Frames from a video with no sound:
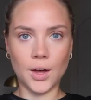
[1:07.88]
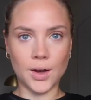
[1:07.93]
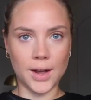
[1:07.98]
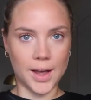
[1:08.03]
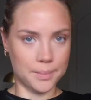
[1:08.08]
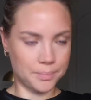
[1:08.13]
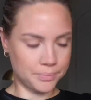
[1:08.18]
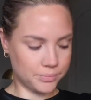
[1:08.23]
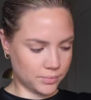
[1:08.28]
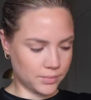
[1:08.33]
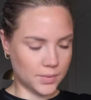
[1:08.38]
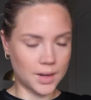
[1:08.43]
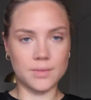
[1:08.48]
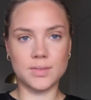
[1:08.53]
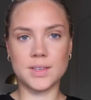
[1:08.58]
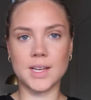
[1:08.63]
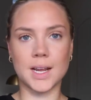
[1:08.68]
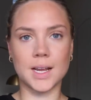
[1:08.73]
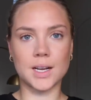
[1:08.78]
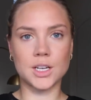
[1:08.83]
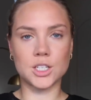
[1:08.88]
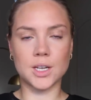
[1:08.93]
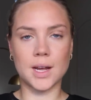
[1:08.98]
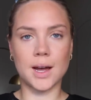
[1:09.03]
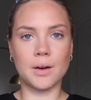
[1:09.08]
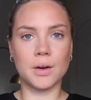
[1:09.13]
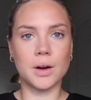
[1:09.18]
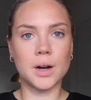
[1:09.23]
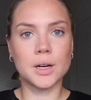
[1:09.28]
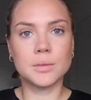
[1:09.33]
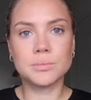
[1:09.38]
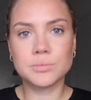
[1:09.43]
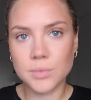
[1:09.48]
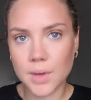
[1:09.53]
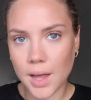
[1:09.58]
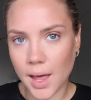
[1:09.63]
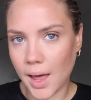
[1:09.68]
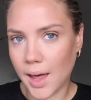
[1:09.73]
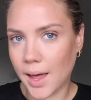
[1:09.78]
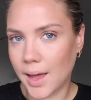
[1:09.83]
Okay, I've taken a shower
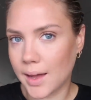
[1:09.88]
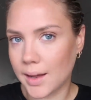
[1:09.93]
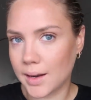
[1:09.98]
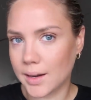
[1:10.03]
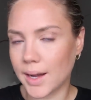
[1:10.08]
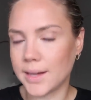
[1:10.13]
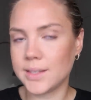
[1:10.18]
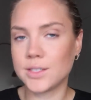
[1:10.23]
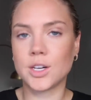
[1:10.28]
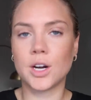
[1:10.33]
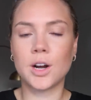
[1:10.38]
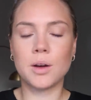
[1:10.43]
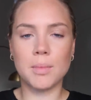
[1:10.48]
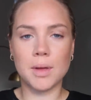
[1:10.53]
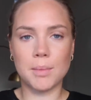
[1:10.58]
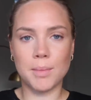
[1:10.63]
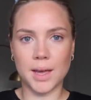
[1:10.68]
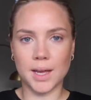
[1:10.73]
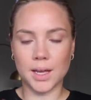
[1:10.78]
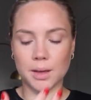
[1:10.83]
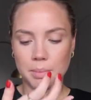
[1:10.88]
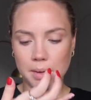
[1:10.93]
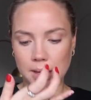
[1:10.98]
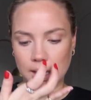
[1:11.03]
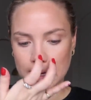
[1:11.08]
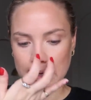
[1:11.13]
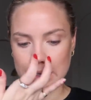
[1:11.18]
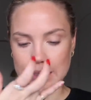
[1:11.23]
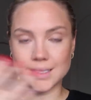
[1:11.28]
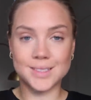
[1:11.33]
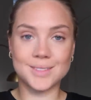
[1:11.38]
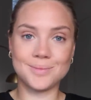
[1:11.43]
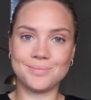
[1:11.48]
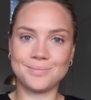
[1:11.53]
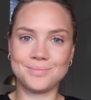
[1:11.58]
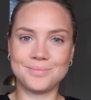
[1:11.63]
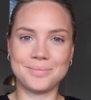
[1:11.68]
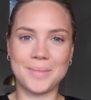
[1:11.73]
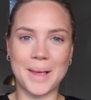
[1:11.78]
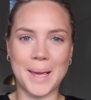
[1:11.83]
and I started my makeup because
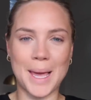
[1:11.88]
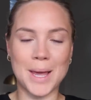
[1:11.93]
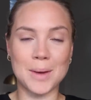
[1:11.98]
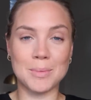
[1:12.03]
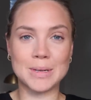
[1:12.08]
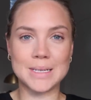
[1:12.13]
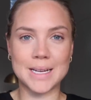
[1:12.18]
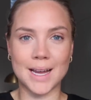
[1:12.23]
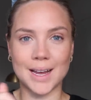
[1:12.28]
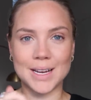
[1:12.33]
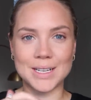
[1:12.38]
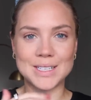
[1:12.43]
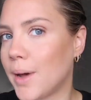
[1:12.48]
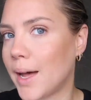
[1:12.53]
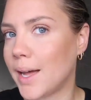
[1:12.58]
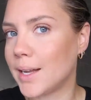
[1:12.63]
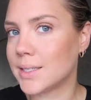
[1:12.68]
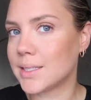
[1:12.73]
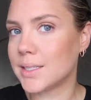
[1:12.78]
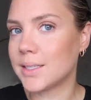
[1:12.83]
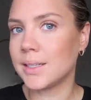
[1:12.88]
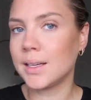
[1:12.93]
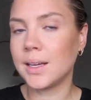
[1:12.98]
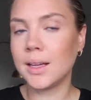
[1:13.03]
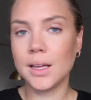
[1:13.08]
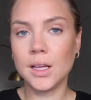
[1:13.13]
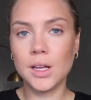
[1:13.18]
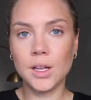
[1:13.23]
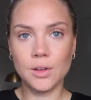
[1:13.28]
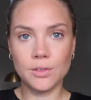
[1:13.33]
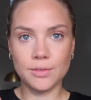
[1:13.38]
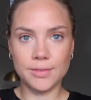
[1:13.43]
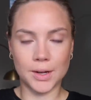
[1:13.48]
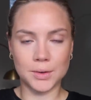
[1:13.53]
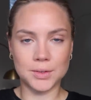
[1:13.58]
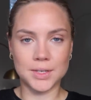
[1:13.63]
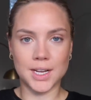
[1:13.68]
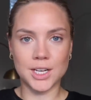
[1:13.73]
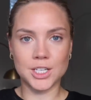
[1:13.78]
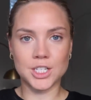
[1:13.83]
my camera died, but
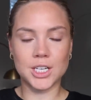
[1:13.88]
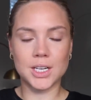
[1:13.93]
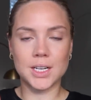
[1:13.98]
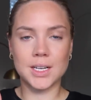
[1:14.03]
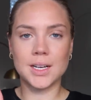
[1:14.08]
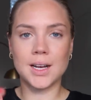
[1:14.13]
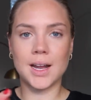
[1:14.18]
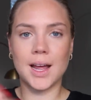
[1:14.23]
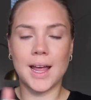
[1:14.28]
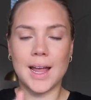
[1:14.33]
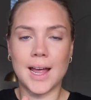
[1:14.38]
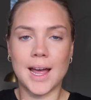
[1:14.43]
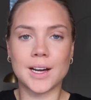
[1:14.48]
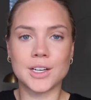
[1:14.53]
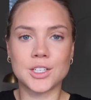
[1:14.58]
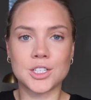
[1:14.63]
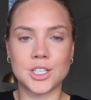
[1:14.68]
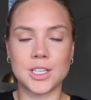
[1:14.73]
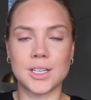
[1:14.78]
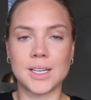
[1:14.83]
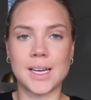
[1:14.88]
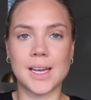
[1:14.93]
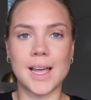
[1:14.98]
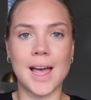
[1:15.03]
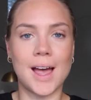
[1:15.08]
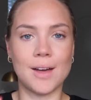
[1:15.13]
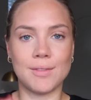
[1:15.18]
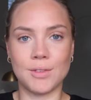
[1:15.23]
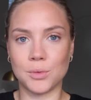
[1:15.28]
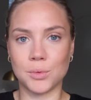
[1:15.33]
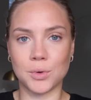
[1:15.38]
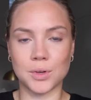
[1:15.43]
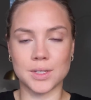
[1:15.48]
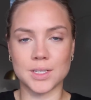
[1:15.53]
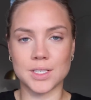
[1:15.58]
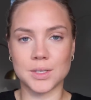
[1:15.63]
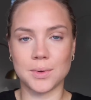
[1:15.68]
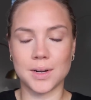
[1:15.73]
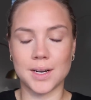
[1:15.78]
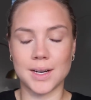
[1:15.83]
foundation, I actually haven't worn
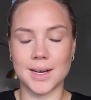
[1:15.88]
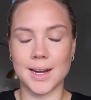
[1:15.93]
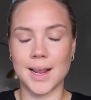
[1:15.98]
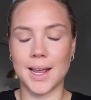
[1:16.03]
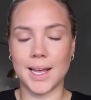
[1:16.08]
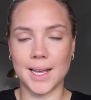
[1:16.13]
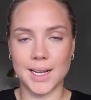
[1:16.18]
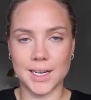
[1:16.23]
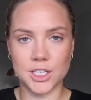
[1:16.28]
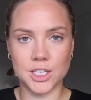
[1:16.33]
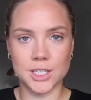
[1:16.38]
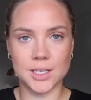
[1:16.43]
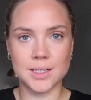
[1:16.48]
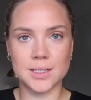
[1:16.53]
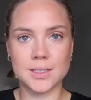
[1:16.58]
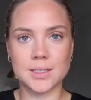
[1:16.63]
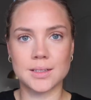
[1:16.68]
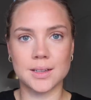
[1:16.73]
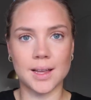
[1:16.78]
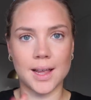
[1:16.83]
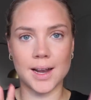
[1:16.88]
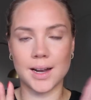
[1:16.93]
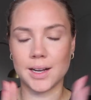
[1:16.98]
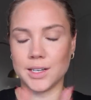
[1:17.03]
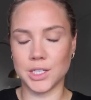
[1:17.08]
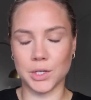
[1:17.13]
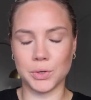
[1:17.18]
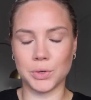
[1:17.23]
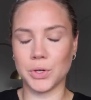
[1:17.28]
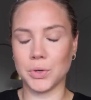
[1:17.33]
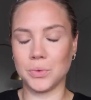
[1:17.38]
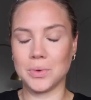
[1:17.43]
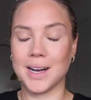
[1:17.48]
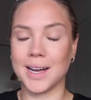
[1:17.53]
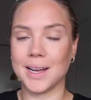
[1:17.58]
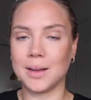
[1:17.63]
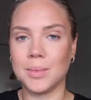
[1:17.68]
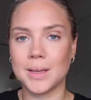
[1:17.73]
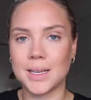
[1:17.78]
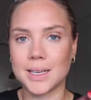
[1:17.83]
this one in ages and I don't know
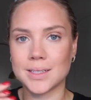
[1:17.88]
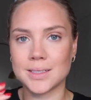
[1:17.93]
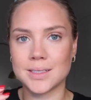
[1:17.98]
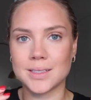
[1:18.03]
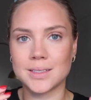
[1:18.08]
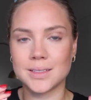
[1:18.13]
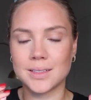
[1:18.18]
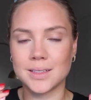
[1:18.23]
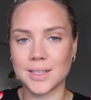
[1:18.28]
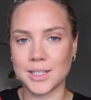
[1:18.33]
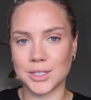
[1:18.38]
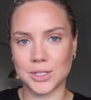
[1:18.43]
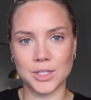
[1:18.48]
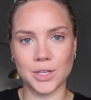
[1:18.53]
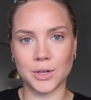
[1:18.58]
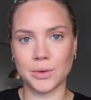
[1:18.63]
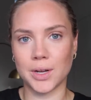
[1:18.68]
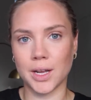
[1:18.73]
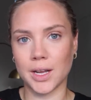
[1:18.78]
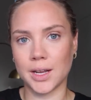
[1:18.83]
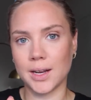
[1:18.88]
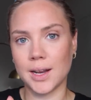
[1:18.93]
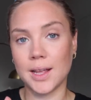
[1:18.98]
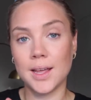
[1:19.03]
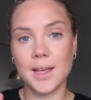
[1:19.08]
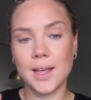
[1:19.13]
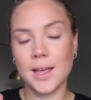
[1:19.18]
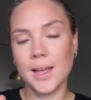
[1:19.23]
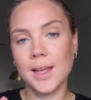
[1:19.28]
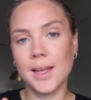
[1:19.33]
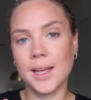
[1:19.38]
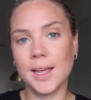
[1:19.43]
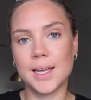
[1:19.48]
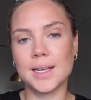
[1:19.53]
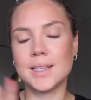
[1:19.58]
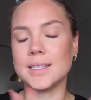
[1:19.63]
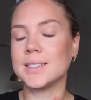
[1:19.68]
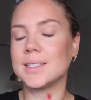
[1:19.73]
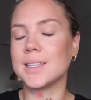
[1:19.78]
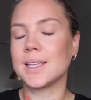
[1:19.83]
why, because it is so good.
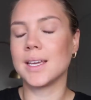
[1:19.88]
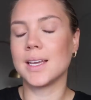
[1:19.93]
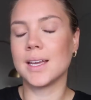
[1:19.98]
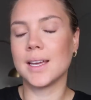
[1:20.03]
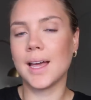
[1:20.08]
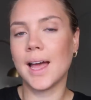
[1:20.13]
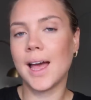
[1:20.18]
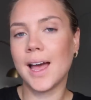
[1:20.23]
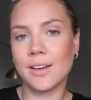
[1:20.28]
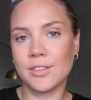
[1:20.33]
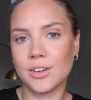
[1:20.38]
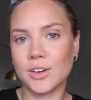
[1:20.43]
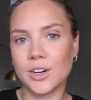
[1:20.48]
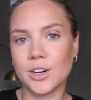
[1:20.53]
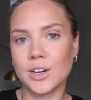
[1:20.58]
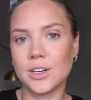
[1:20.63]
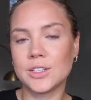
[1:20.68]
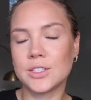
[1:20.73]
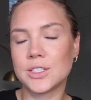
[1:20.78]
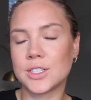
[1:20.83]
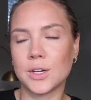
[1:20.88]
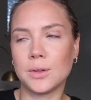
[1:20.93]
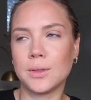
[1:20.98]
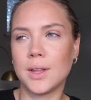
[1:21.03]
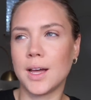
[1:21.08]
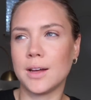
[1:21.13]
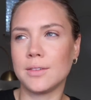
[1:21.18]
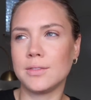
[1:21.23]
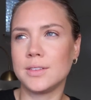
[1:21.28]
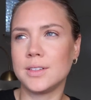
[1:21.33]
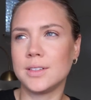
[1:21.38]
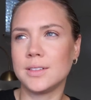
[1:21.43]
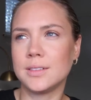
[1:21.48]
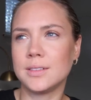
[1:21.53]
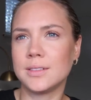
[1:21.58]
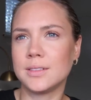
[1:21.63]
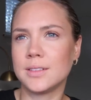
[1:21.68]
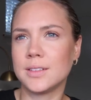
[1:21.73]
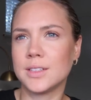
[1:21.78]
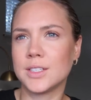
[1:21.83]
It is the ever so loved,
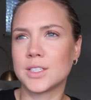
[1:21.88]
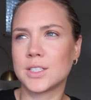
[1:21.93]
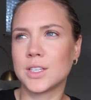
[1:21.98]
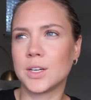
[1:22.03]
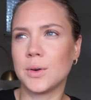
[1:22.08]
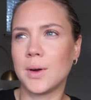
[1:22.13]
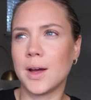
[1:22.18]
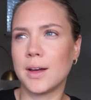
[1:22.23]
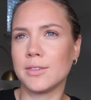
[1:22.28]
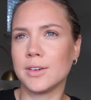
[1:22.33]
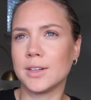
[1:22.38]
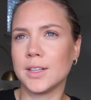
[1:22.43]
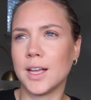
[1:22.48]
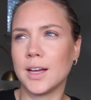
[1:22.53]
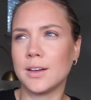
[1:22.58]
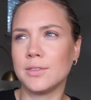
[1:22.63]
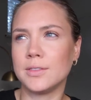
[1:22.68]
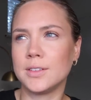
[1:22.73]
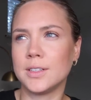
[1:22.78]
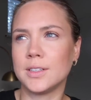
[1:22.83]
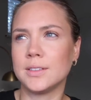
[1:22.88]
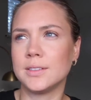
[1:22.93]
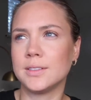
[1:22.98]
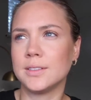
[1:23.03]
the so ever loved,